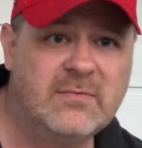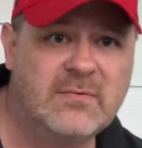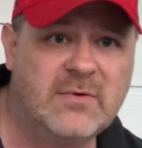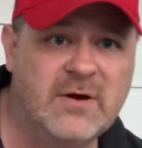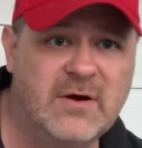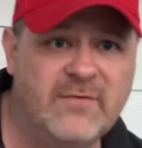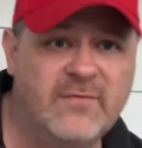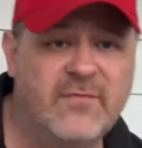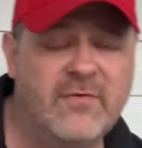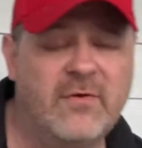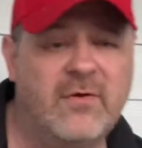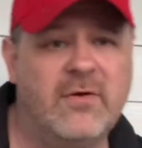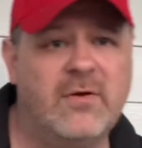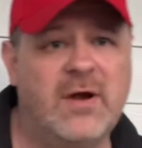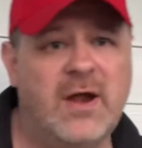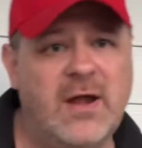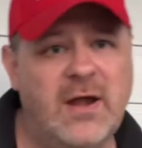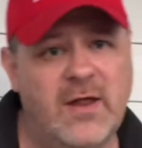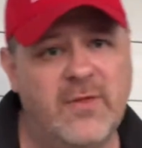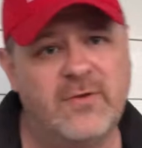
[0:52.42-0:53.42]
We're here
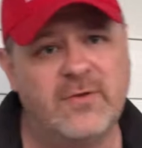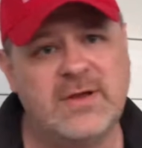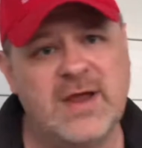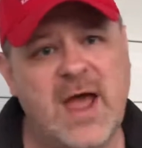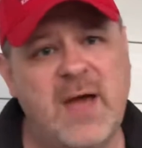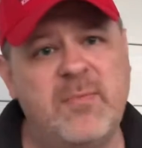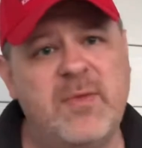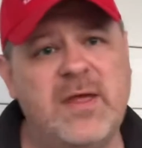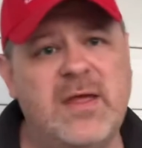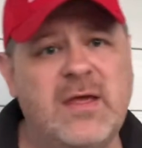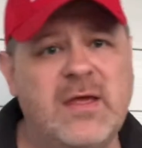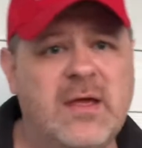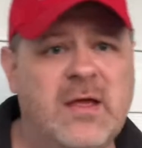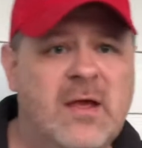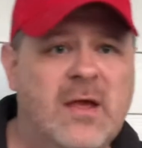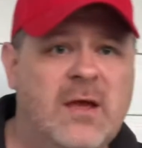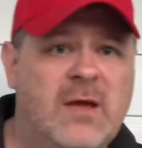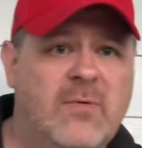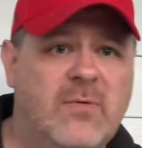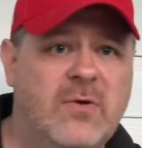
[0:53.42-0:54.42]
for another topic,
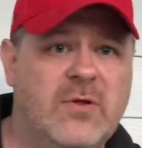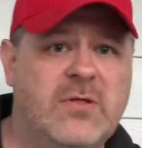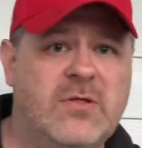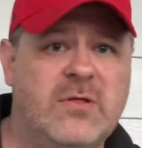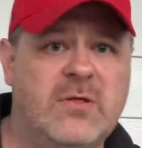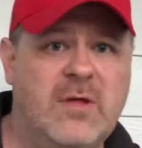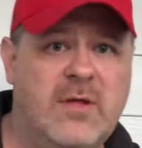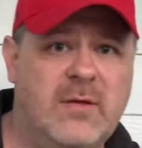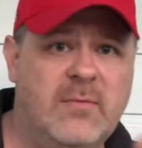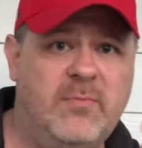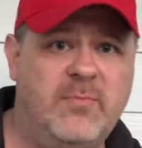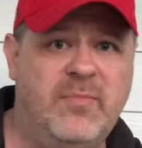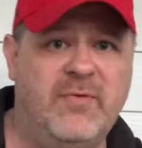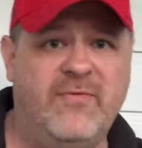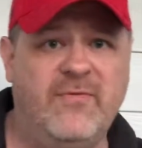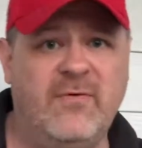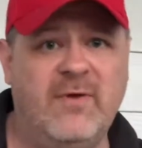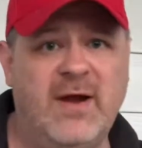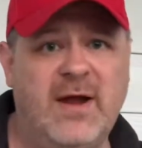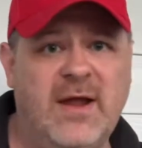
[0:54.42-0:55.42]
which
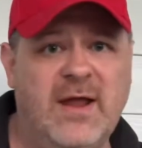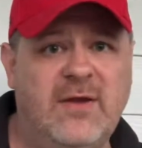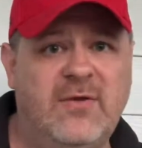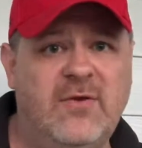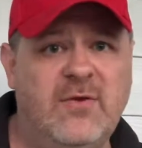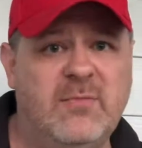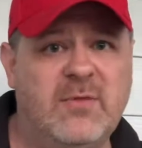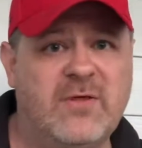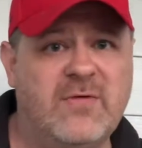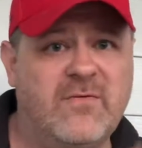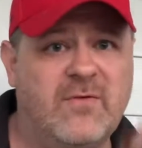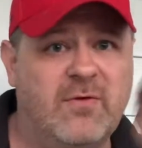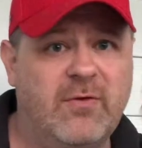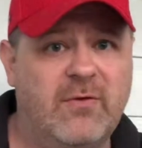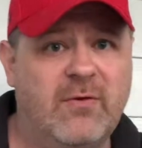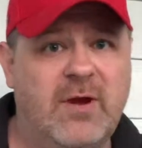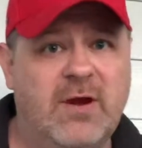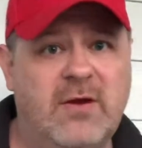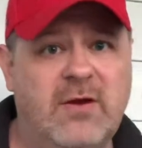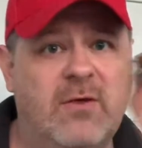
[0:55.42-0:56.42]
before I get too much
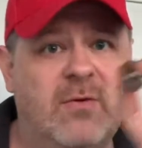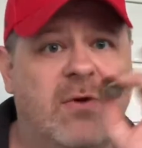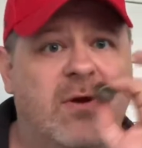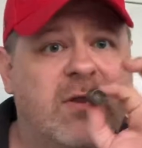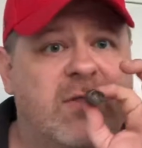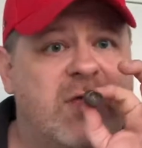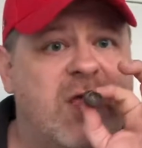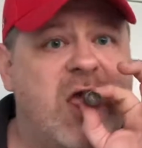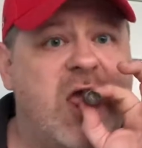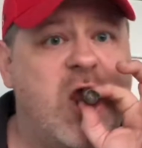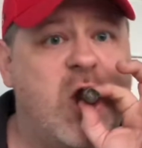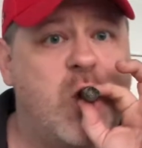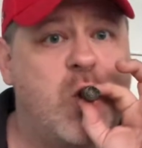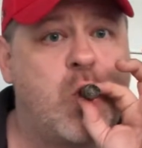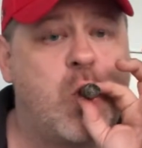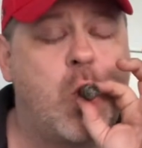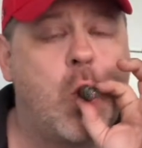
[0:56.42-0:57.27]
further, I do want to say,